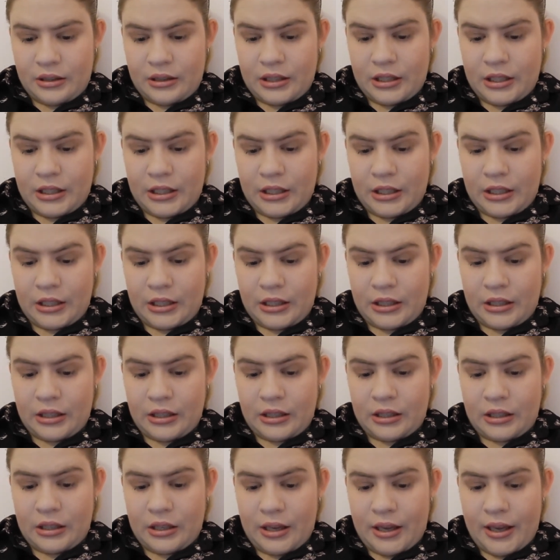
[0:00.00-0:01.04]

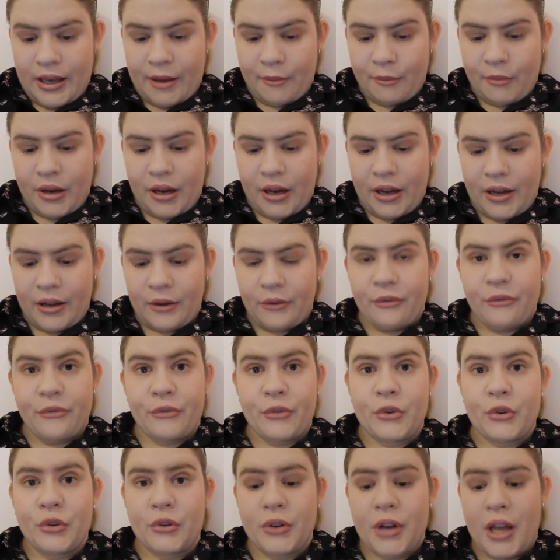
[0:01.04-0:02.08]
the Empire
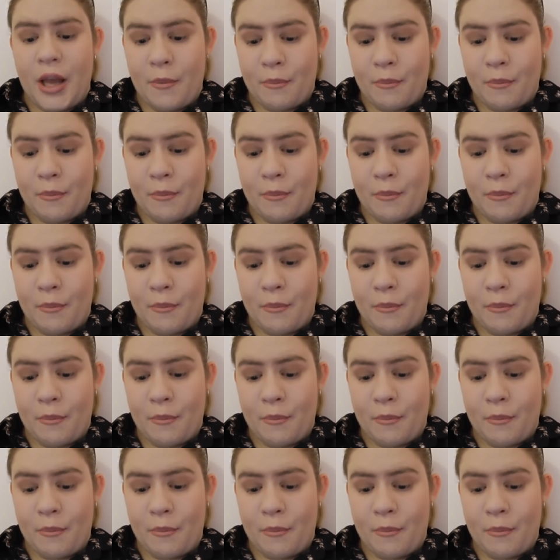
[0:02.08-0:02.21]
Food